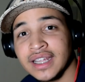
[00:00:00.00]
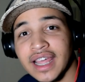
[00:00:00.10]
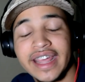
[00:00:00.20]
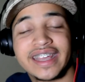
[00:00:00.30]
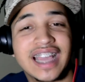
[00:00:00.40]

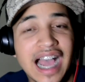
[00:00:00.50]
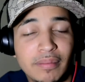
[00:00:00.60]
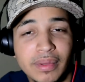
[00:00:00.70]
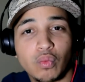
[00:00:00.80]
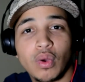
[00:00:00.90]
and
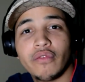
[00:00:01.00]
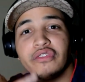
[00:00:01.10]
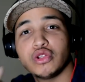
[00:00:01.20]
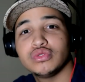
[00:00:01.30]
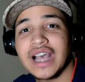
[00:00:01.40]
comment what
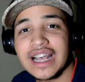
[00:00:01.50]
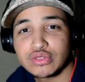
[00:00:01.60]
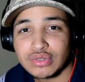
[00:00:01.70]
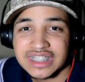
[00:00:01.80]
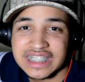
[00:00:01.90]
videos you guys
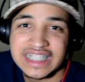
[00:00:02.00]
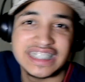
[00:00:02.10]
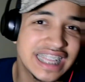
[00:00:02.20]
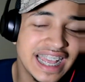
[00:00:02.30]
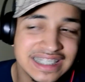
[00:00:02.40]
want to see
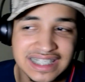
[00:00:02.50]
next.